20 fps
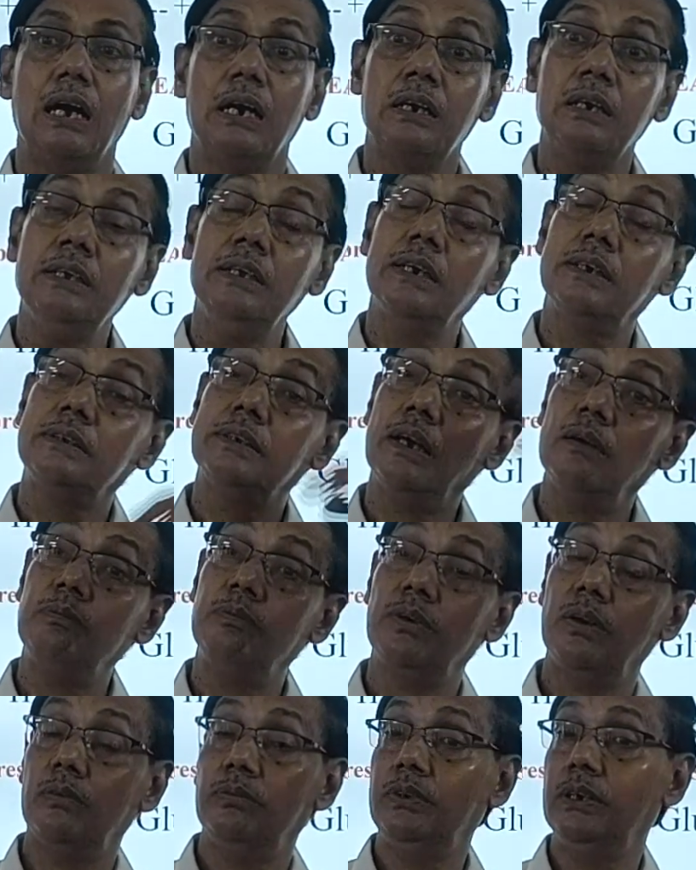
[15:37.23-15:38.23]
early
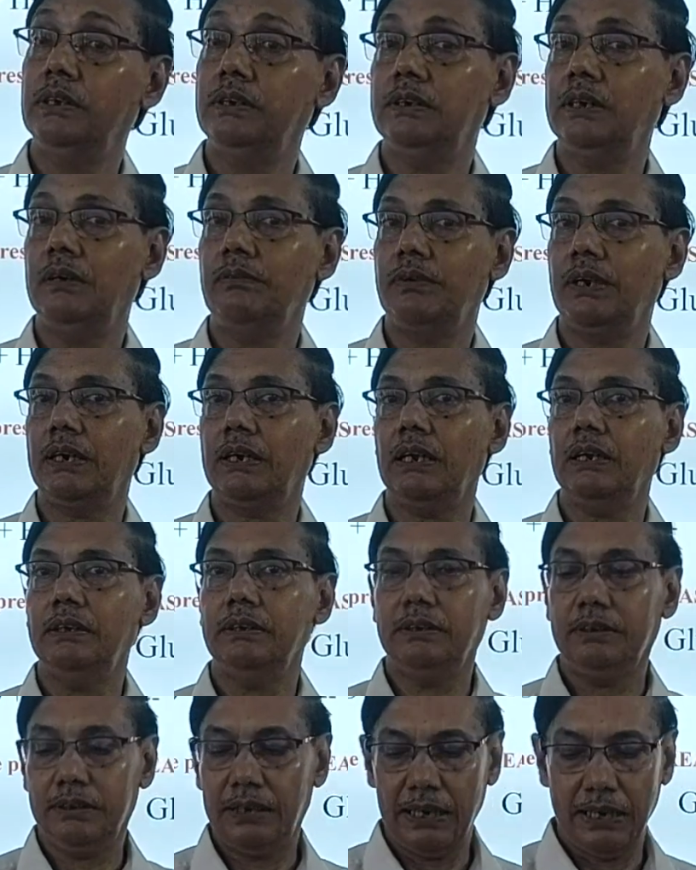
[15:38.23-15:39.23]
example of the enzyme
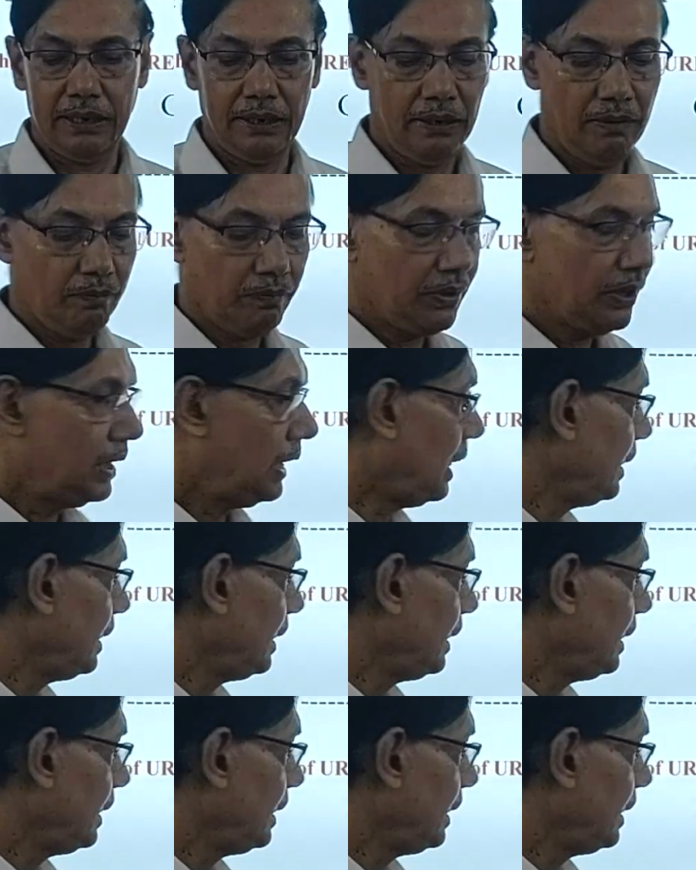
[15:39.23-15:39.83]
catalysis. And